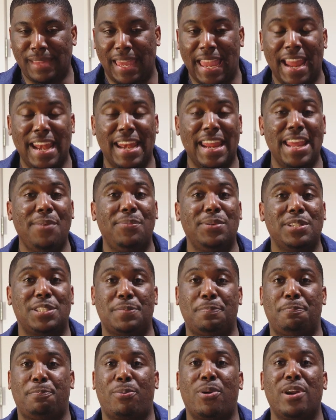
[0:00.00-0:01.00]
And it
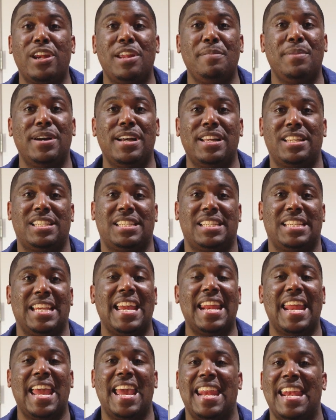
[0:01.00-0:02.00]
was
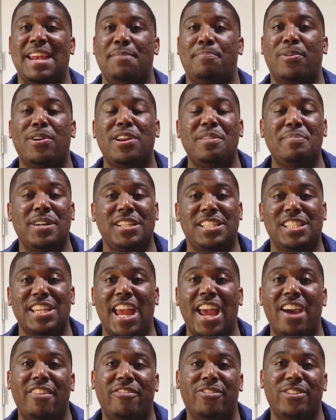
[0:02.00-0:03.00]
it had pretty much
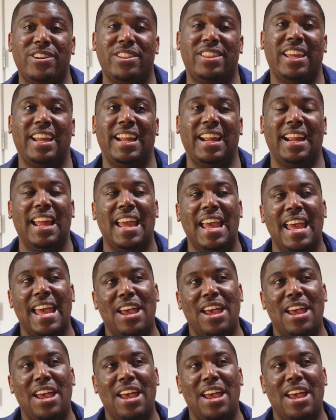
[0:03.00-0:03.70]
everything